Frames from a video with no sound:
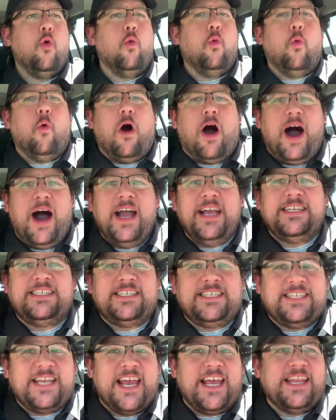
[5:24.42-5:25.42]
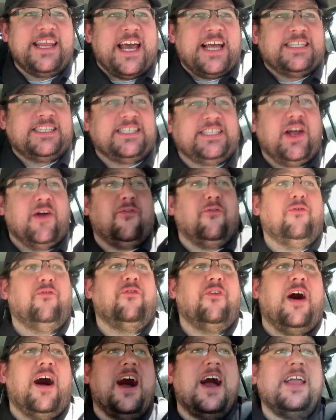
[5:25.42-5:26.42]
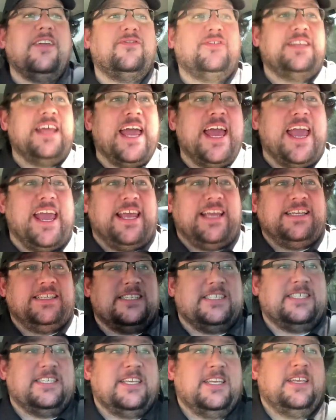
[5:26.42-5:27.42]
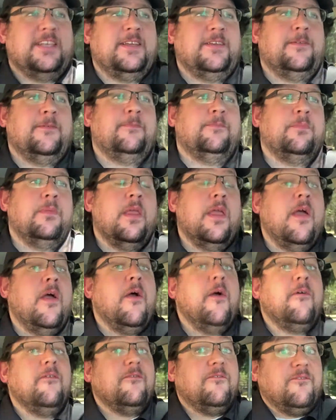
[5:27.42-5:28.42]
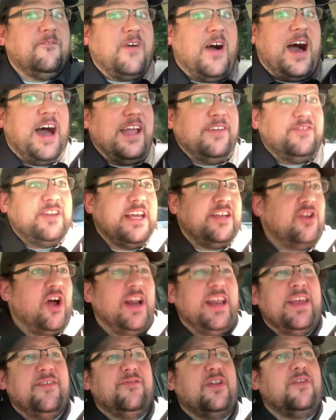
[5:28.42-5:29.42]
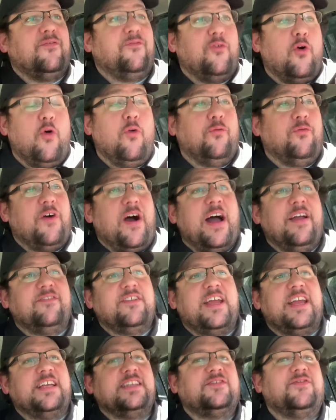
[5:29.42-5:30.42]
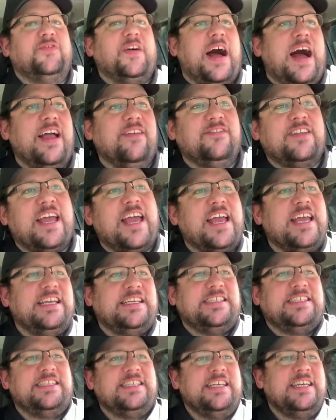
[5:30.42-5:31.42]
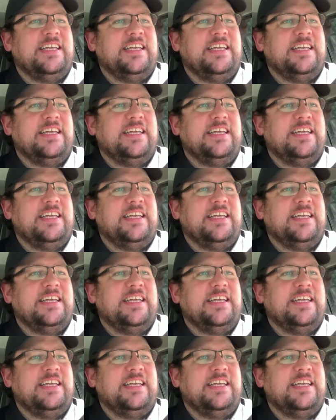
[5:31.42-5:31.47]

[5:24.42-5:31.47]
Why say that stuff 5 days? 5 days, not even a full 5 days, 5 days